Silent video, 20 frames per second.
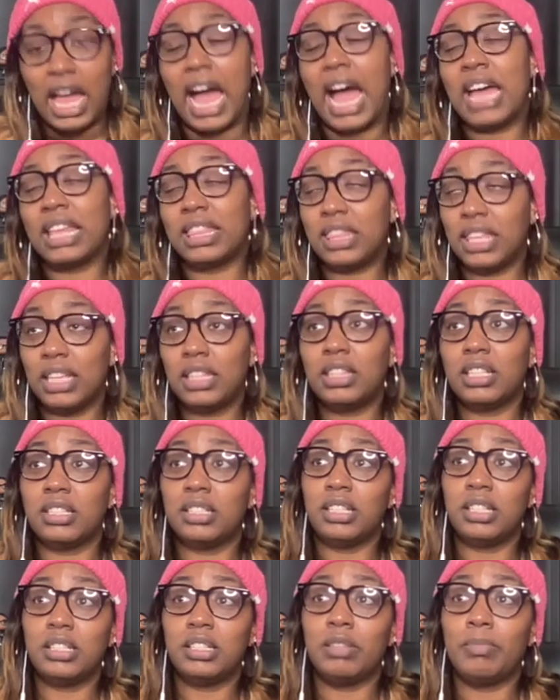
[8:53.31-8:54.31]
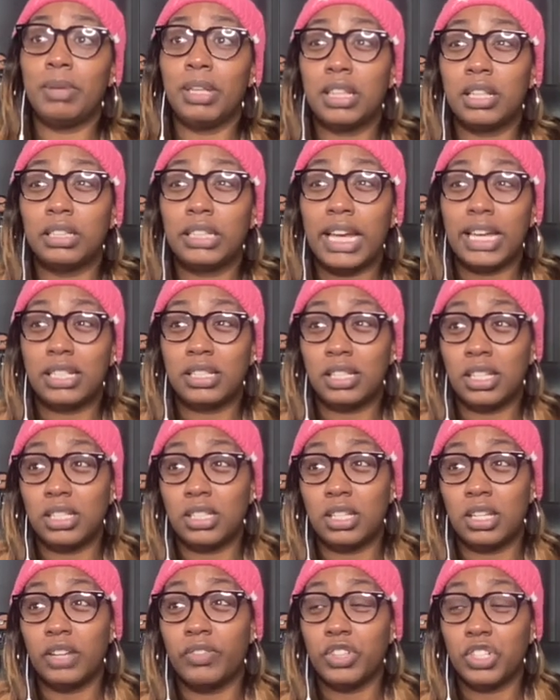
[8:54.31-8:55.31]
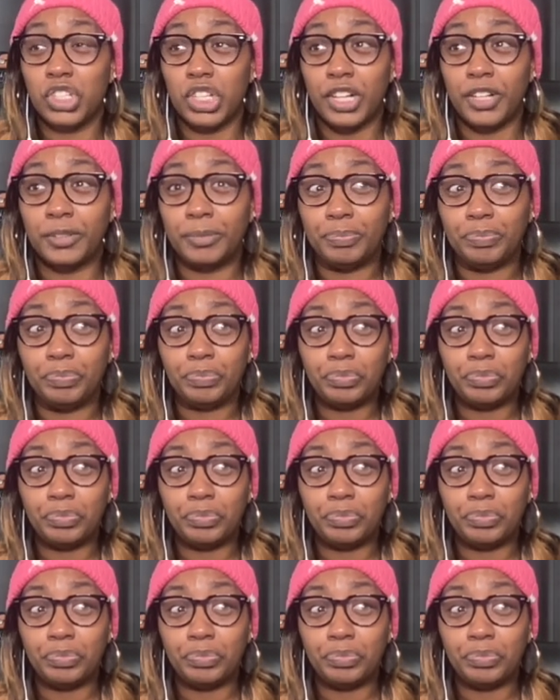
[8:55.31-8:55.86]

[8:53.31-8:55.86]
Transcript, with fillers: I think this needs to be the last season of the show.